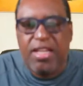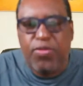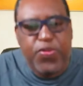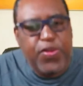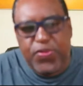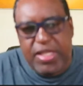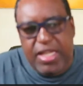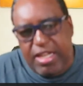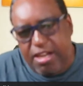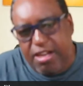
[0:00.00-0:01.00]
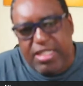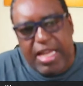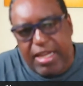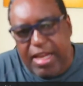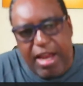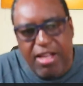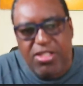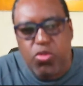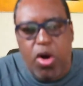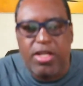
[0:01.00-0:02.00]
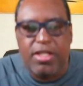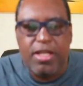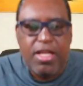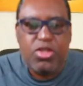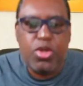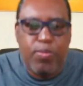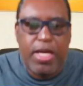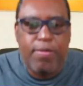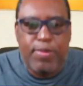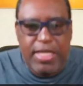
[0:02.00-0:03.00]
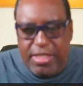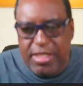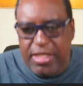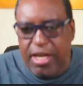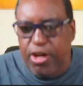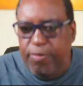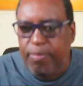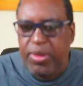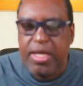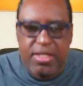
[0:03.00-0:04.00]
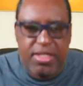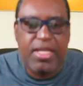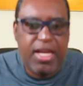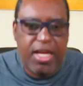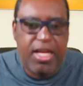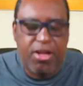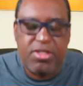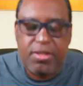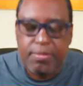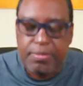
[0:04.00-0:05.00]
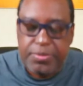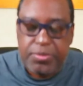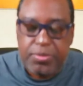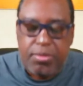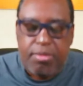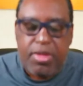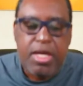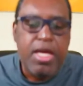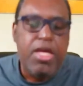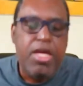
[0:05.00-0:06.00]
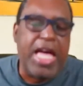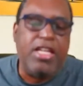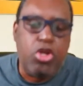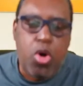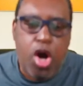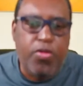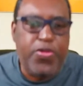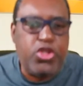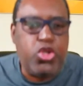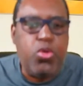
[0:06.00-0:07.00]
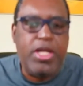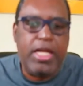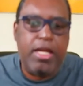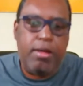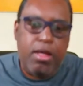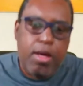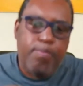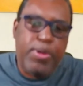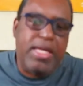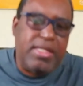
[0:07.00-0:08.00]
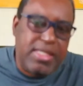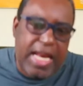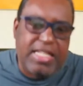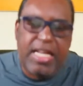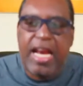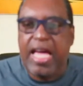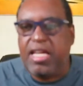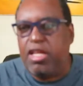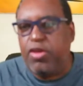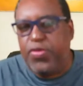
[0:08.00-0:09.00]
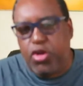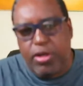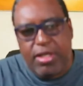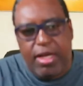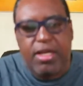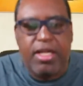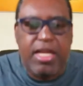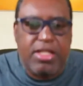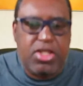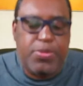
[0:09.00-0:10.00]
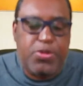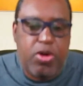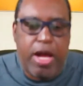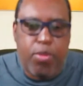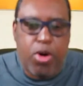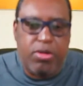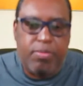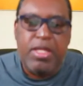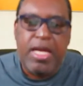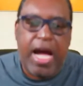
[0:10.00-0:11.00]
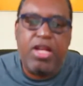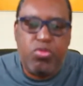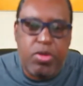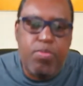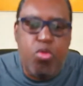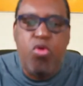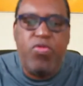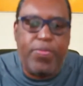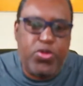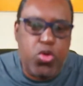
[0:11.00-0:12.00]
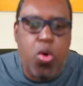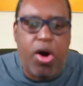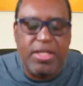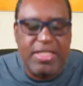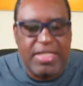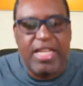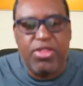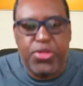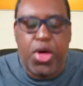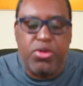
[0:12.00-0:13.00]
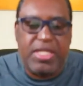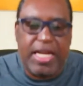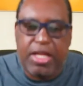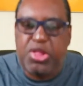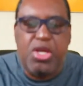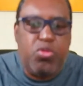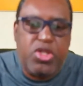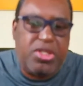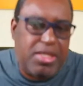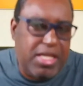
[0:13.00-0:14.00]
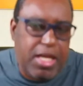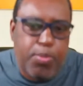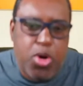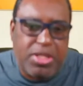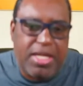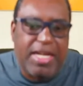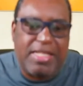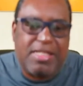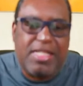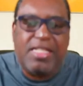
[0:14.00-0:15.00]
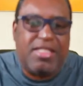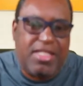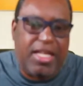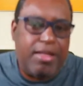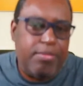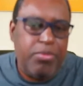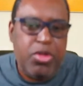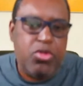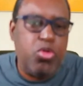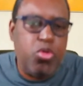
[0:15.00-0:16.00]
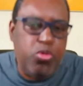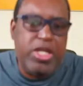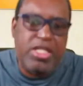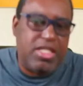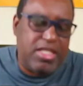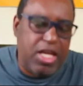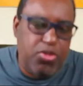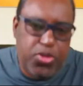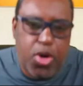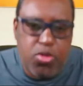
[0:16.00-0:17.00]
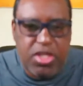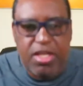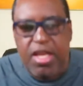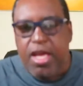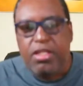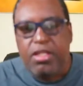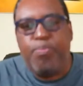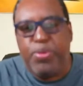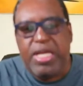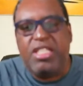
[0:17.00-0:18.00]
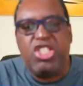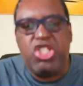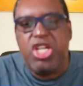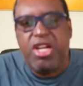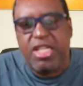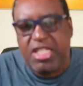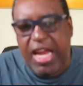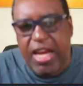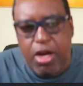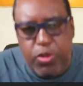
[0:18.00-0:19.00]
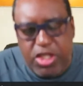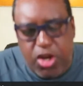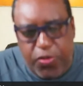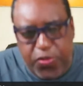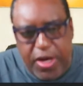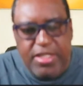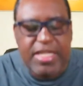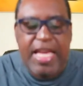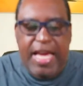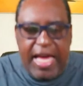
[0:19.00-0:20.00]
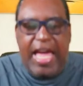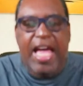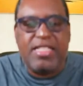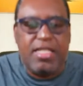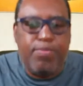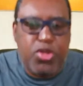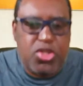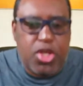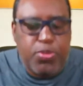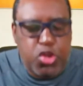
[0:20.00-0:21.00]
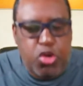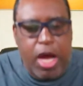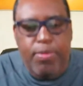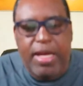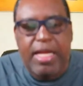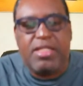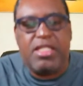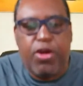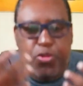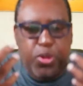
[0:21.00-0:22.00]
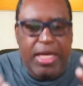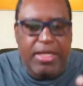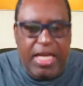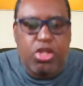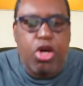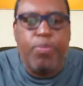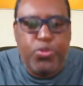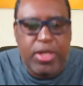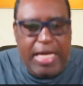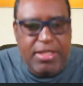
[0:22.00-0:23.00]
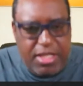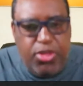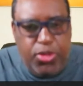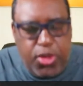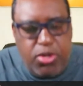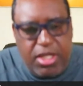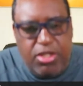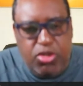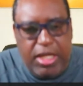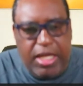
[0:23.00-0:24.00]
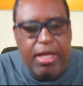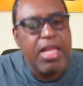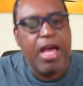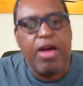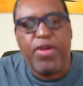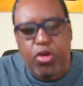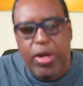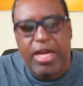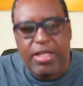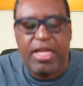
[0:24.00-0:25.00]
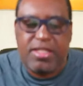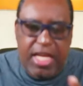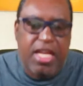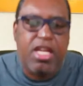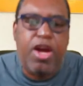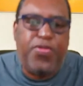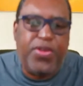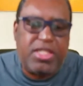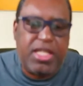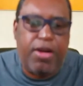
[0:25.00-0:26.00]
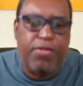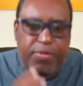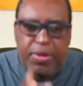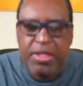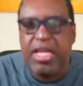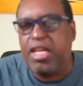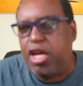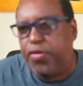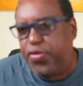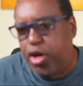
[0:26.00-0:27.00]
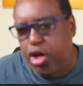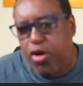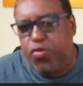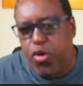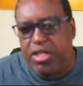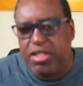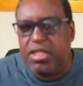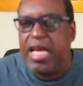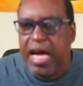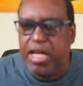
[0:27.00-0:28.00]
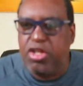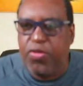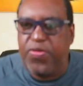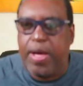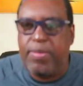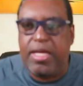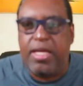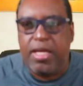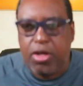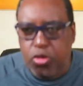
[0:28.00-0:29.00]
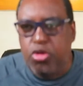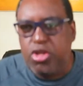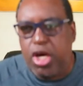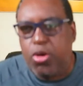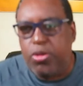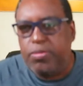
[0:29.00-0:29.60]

15 years that they last won. So maybe this year is their years. Thank you all for tuning in. Please slash a like on the video and click on that subscribe button as we move up towards 10,000. I think we just need about another 60 to reach 10,000. So please share the channel with your friends and ask them to subscribe, and let's see if we can get up to that 10,000 today. Have a great day. Take care of yourself, take care of your loved ones and your family. Good now.